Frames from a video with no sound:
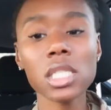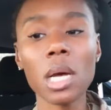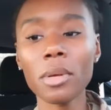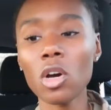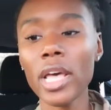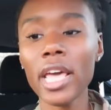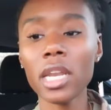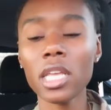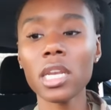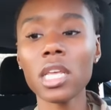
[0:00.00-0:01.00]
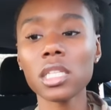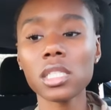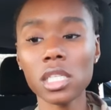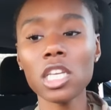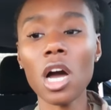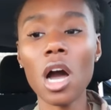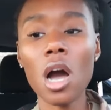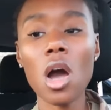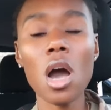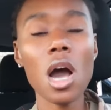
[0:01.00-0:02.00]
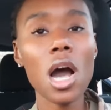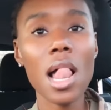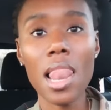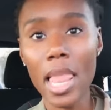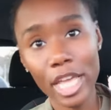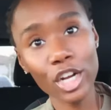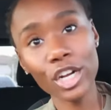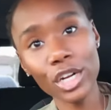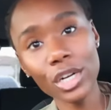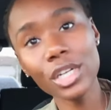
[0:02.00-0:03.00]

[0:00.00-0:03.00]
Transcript: So I'm gonna go ahead and see y'all later.